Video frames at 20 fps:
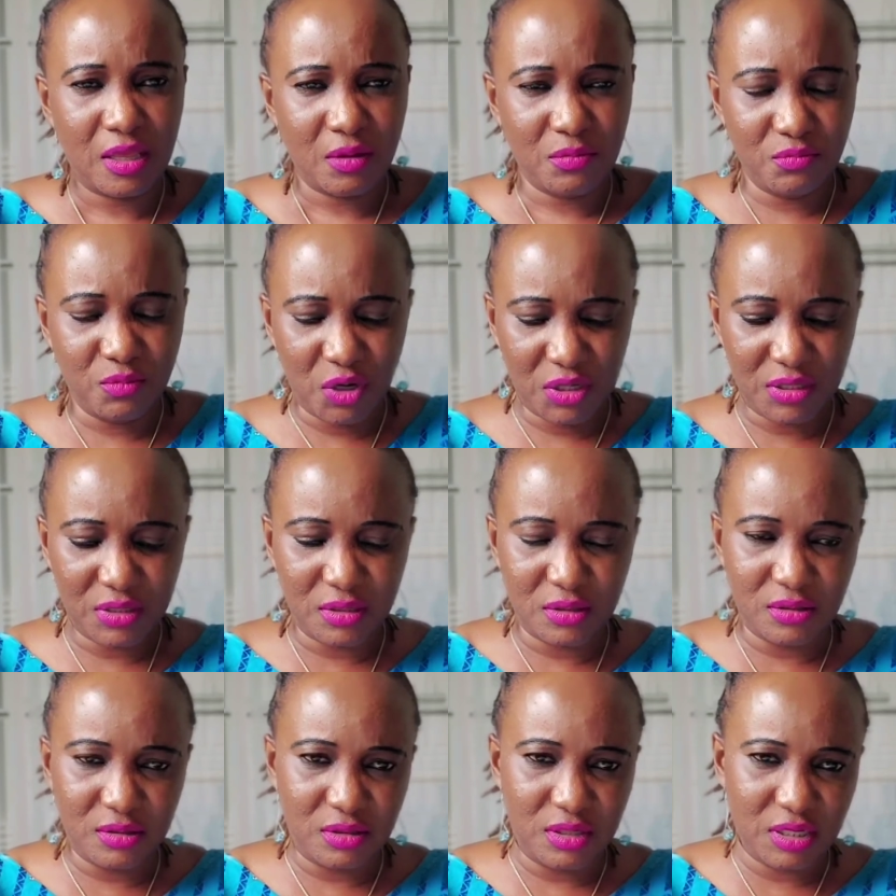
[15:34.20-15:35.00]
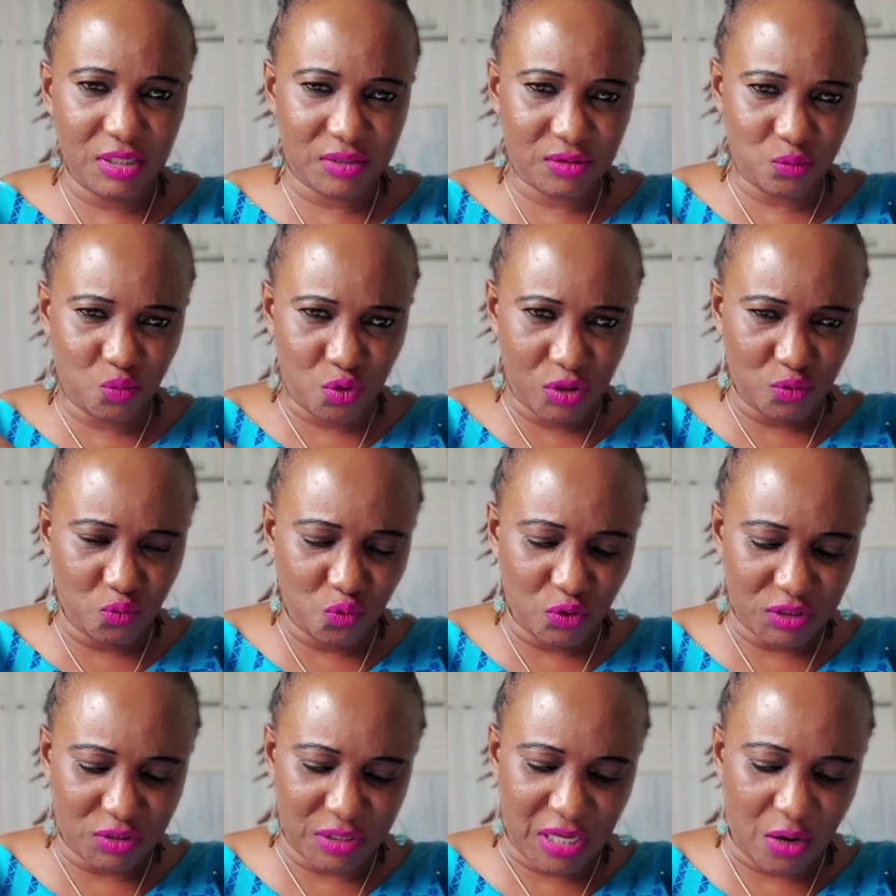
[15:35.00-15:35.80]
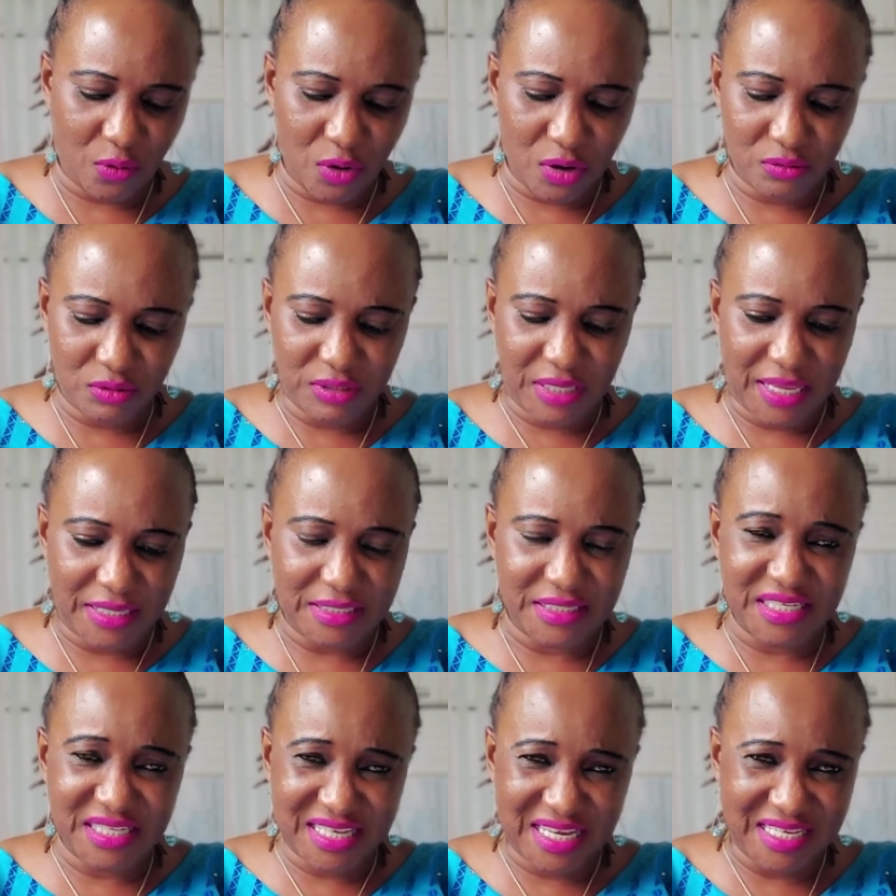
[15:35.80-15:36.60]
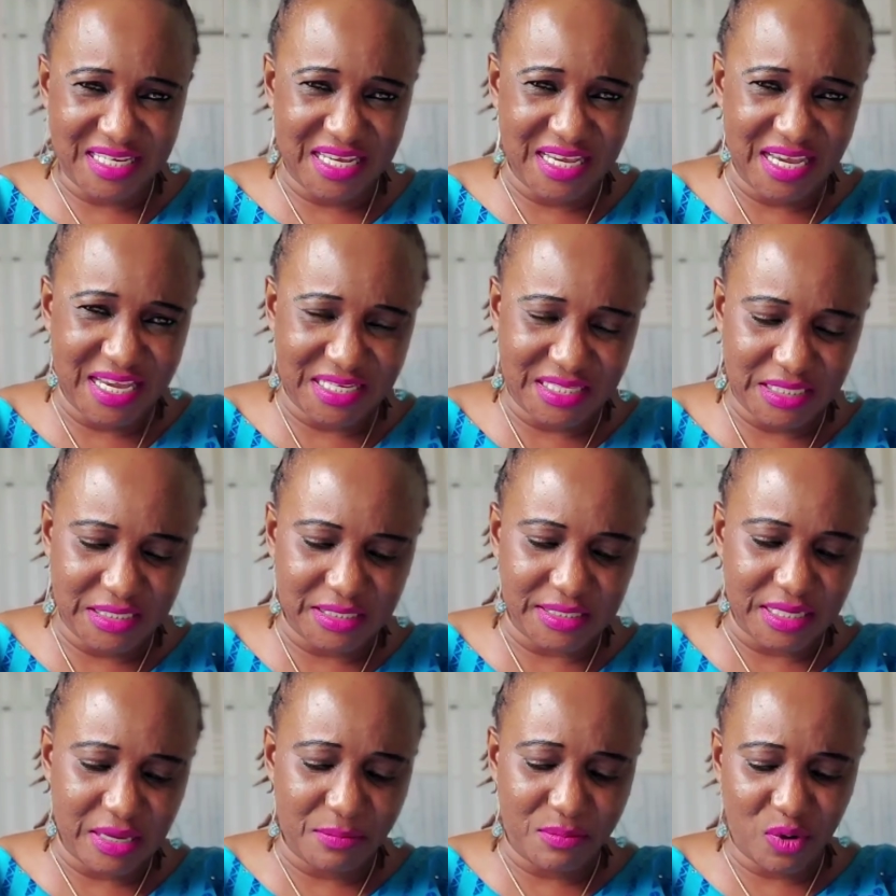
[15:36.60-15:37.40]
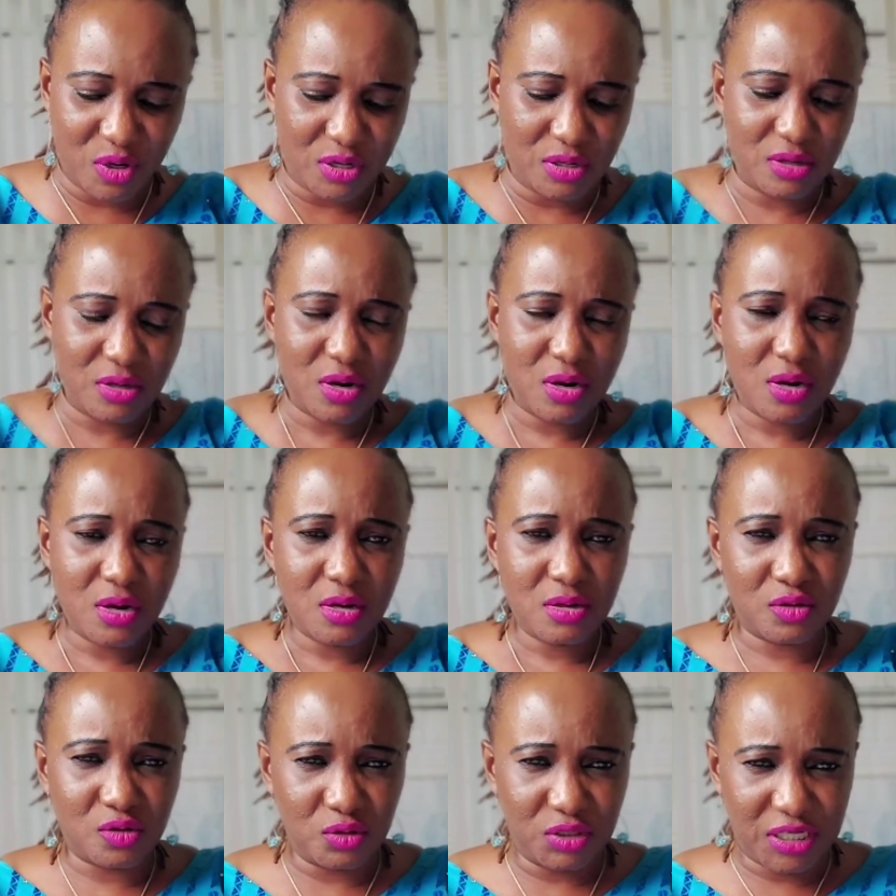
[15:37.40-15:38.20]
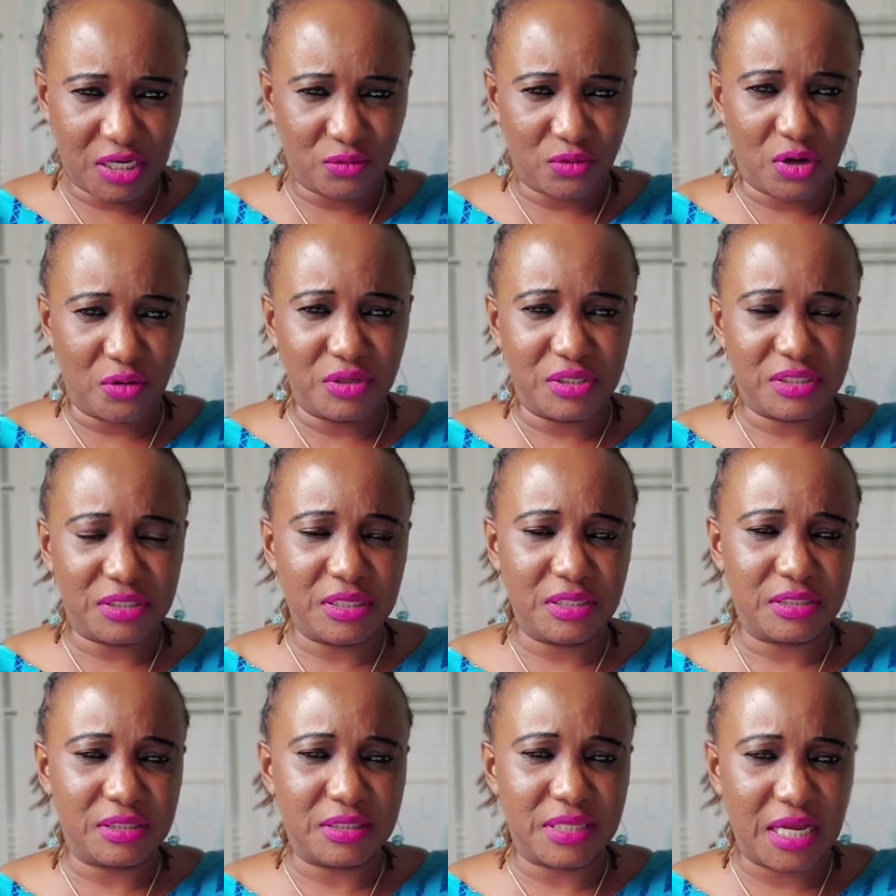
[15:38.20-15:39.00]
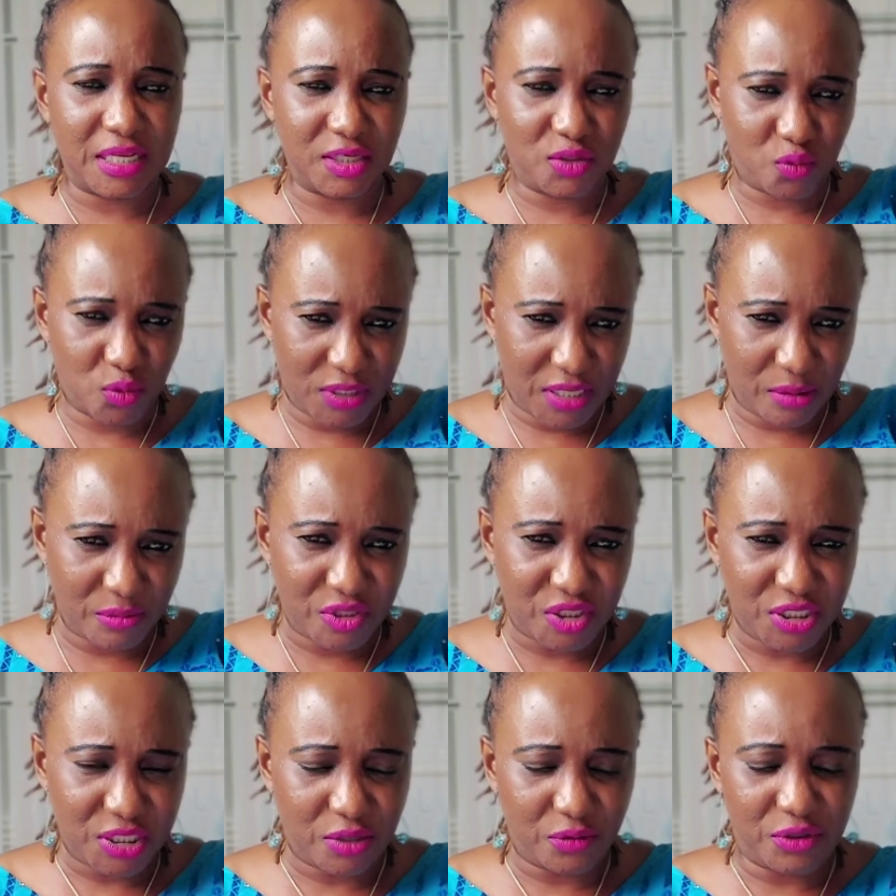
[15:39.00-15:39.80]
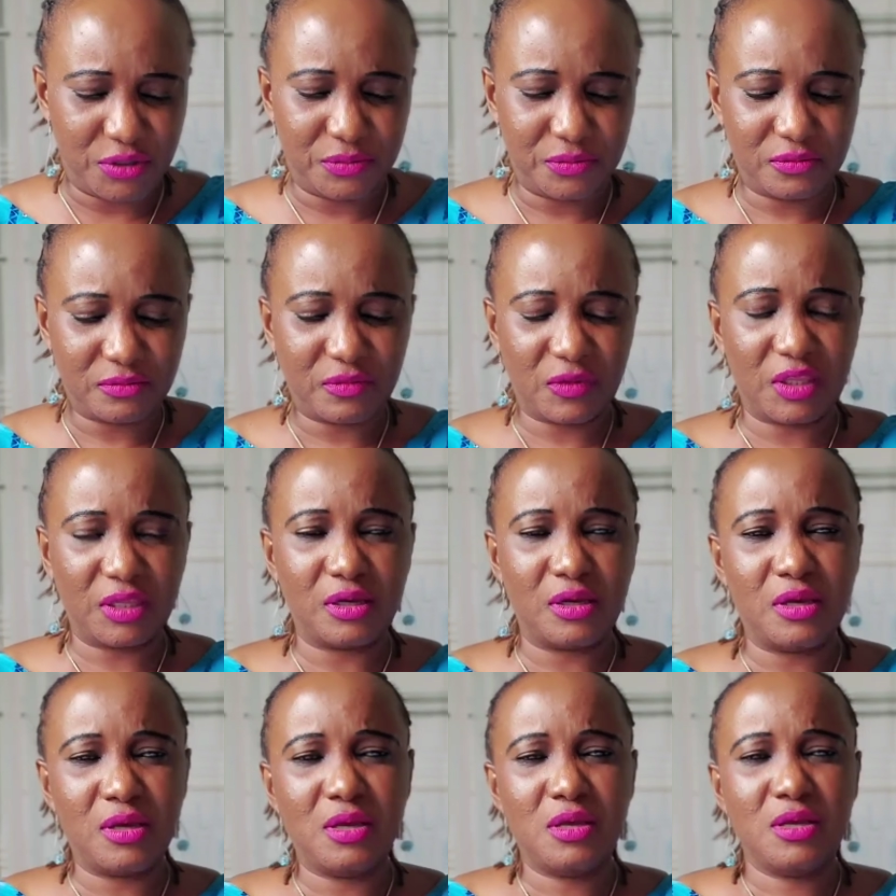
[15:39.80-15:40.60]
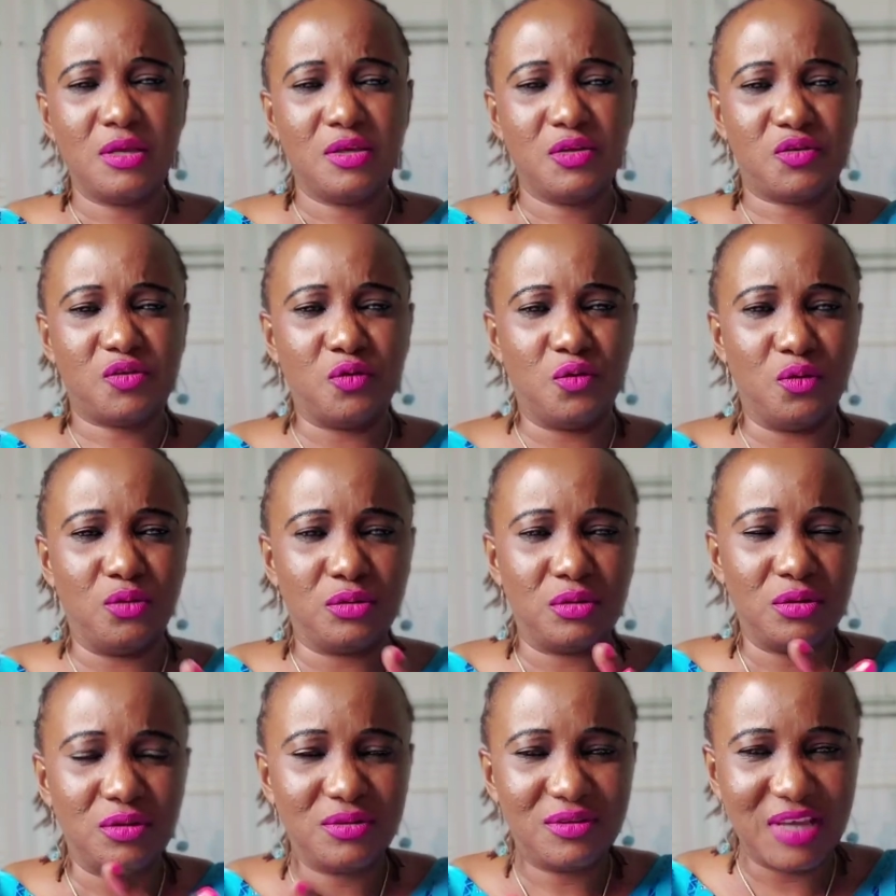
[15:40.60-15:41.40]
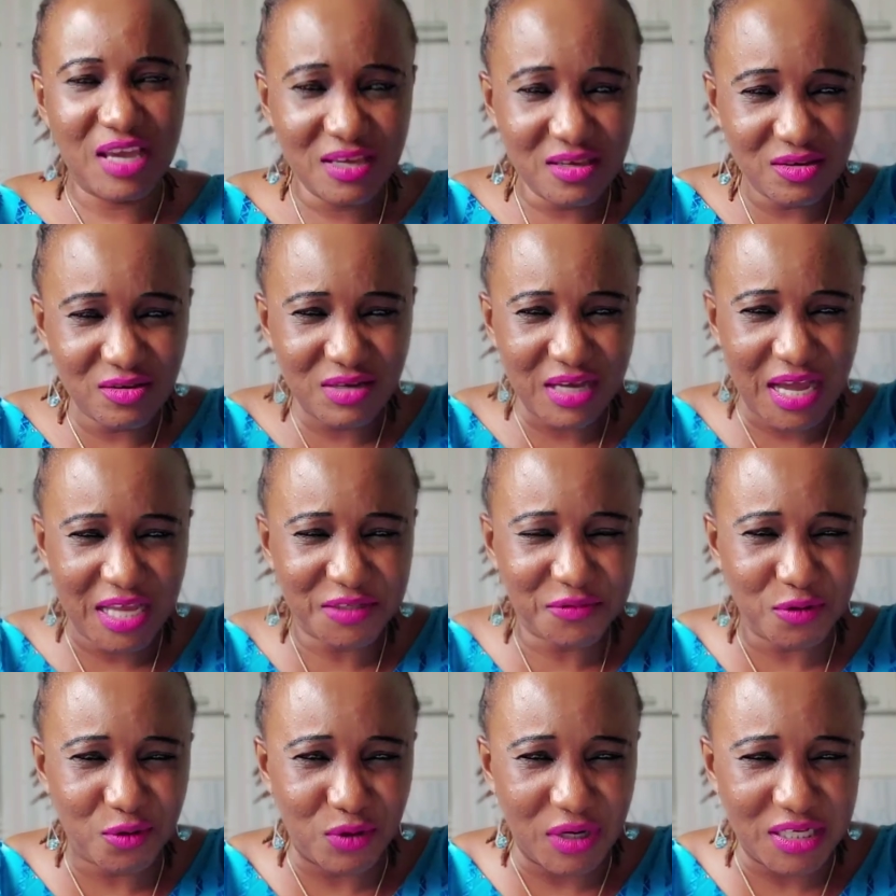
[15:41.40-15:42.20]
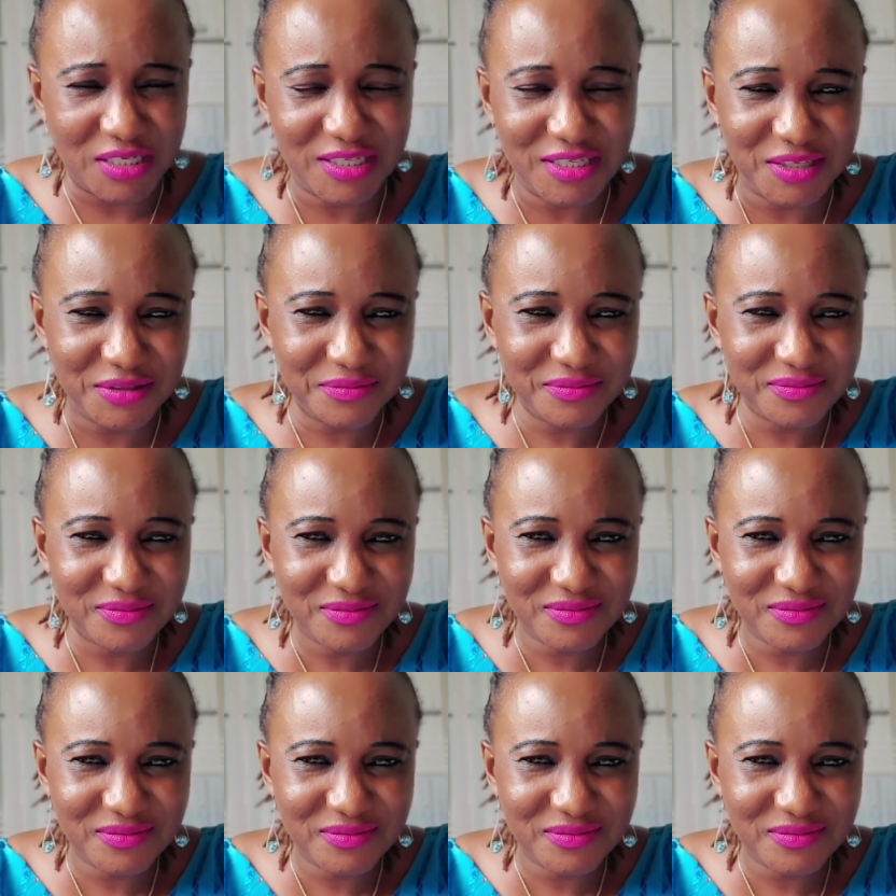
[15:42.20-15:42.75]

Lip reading: But this one was around 1998, December to January 6th. That is what I'm sharing. So thank you guys for watching.